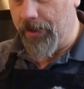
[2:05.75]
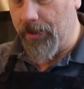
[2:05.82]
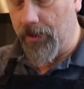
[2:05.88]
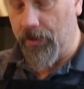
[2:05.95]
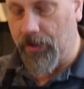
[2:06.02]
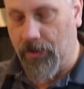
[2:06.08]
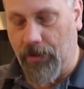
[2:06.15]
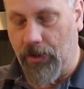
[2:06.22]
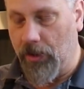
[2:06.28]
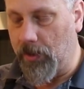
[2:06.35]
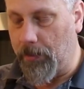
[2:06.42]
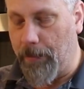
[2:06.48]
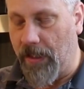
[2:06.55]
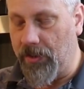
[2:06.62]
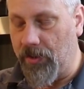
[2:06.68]
This is
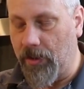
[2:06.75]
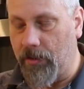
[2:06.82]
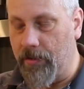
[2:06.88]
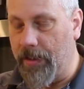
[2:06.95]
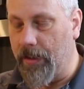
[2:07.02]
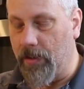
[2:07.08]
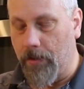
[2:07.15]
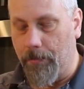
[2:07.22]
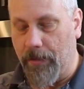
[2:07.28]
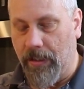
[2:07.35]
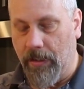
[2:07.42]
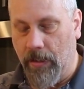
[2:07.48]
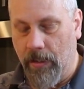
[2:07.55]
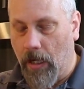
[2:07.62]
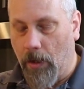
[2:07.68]
just basically going to
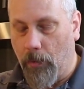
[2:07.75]
be